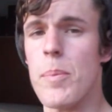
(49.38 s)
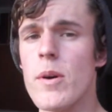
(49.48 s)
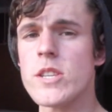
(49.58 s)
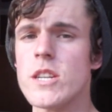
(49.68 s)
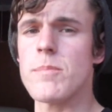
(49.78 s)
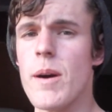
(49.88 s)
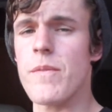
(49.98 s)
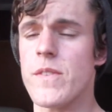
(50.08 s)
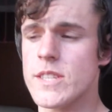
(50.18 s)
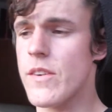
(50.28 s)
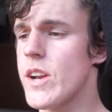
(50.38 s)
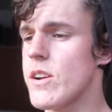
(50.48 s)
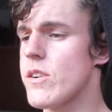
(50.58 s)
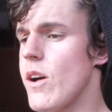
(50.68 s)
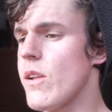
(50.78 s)
I posted them up for
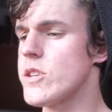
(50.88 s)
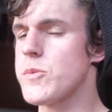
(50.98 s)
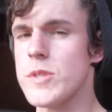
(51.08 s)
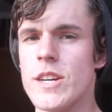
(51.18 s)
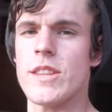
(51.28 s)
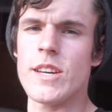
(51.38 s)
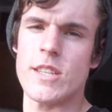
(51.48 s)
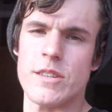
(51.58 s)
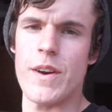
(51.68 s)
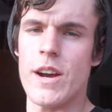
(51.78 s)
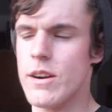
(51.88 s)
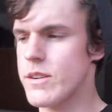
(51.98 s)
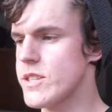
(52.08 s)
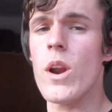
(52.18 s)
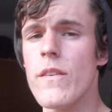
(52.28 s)
$700, which I think is fair.
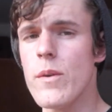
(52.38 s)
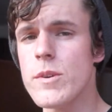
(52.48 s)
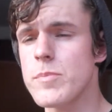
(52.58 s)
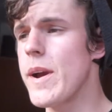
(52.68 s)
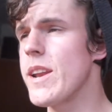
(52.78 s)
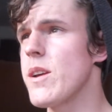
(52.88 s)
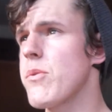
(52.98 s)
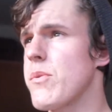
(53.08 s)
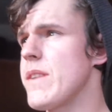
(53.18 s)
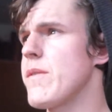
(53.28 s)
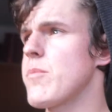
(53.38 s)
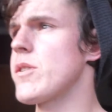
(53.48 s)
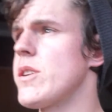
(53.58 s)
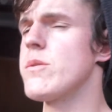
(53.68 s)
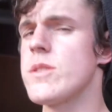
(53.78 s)
One of them was brand new, three of them
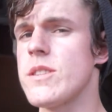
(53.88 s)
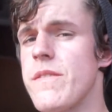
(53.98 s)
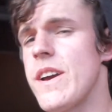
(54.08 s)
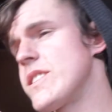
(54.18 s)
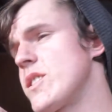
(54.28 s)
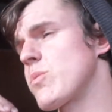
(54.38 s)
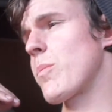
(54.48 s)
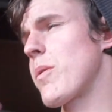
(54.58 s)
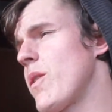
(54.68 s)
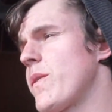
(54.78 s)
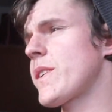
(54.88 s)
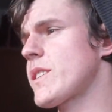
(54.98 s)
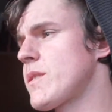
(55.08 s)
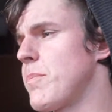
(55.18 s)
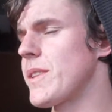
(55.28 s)
were used, the faces were
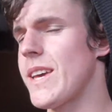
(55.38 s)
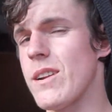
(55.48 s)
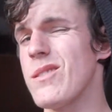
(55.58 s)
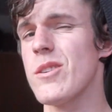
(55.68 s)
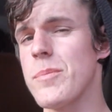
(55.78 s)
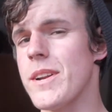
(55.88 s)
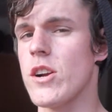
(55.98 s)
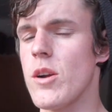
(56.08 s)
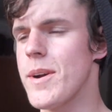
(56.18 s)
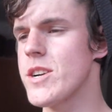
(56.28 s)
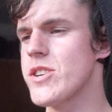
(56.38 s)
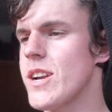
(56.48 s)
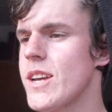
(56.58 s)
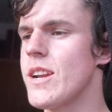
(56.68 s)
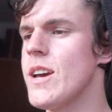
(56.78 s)
perfect, but they had a little bit of curb rash
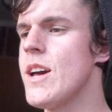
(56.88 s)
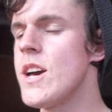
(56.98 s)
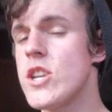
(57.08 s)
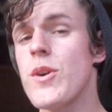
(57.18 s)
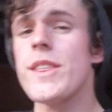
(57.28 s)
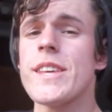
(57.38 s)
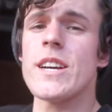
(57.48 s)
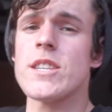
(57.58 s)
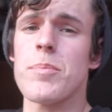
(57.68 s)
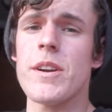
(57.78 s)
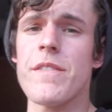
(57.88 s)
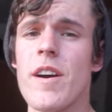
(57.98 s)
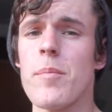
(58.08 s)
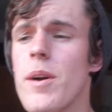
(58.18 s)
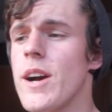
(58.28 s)
on it. So I think that's a pretty
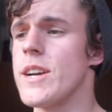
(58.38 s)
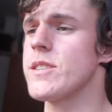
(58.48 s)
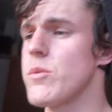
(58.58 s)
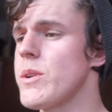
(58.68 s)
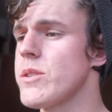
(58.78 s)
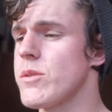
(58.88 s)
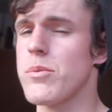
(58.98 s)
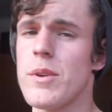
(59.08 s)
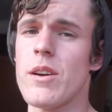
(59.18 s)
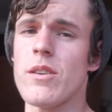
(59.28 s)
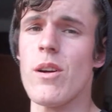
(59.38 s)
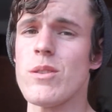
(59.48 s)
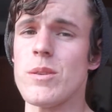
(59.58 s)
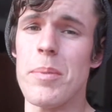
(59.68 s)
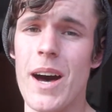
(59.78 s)
fair price. The wheels were
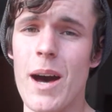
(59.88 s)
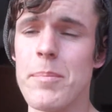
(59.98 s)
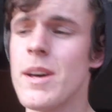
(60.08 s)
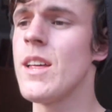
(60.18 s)
$300 a pop.